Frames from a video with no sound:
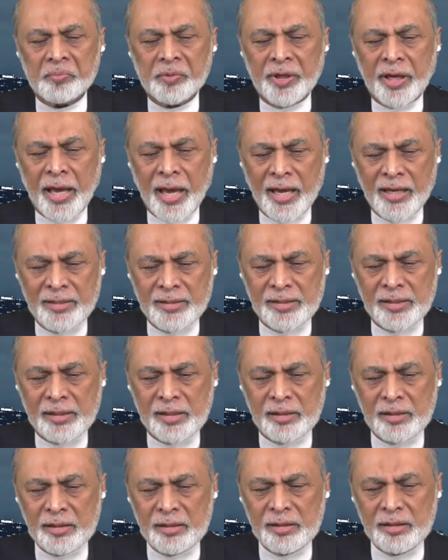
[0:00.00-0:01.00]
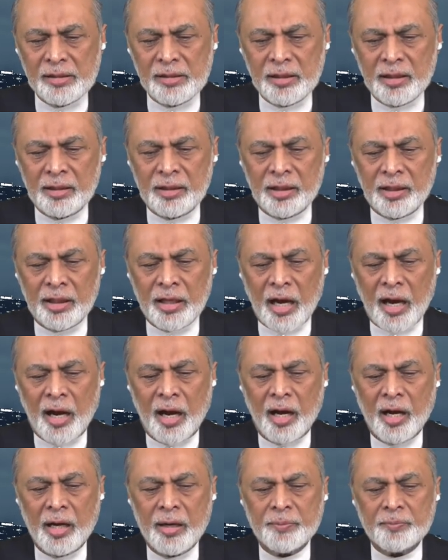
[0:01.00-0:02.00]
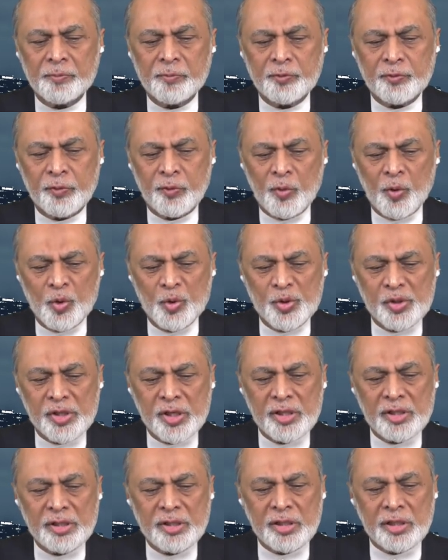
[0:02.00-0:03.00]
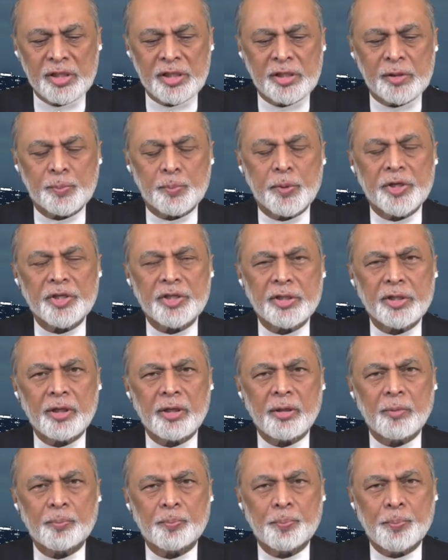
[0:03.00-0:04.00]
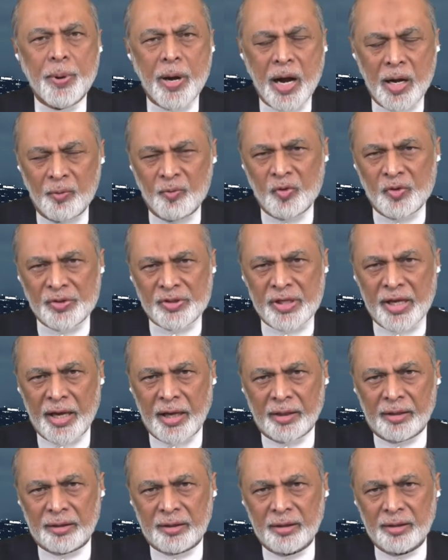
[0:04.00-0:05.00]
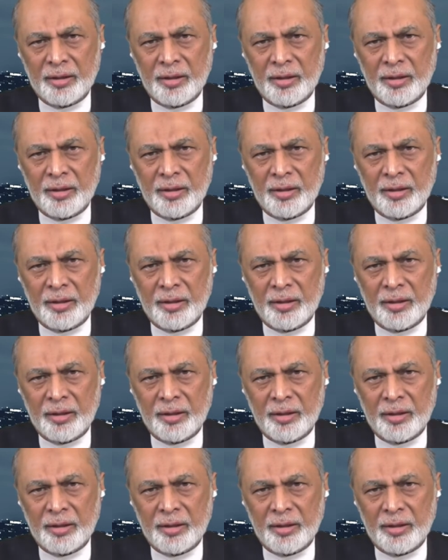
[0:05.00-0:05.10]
cancels the Armed Forces Special Powers Act.